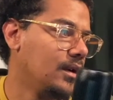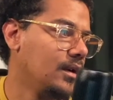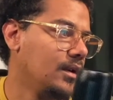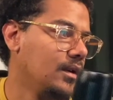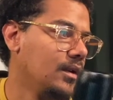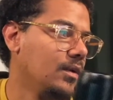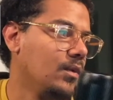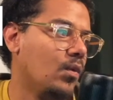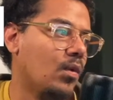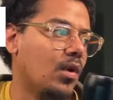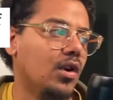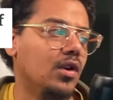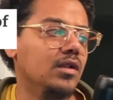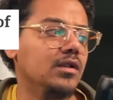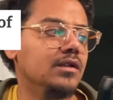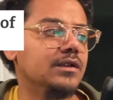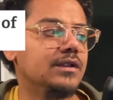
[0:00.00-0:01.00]

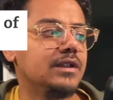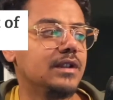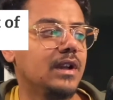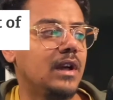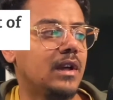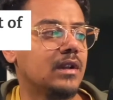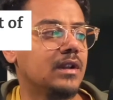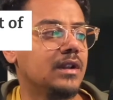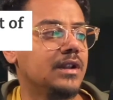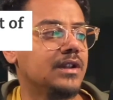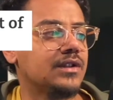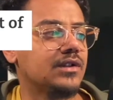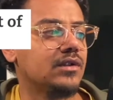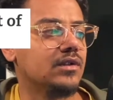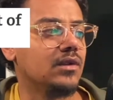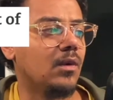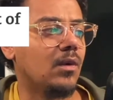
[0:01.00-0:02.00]
World's ugliest
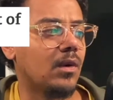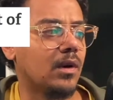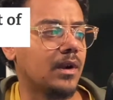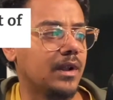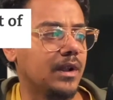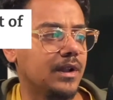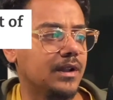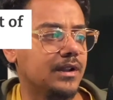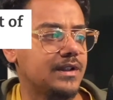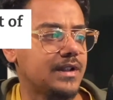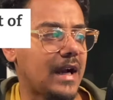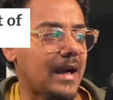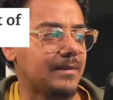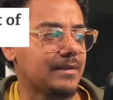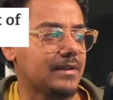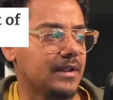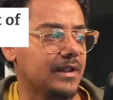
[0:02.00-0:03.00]
orchid
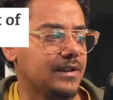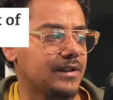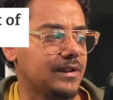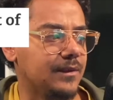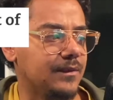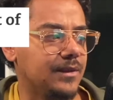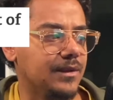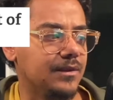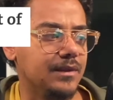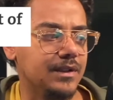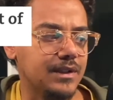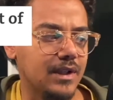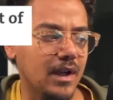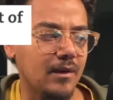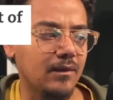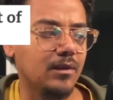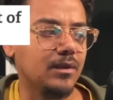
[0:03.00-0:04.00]
tops list of new
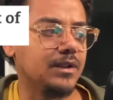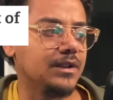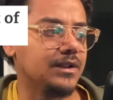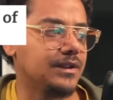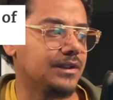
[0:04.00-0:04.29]
discoveries.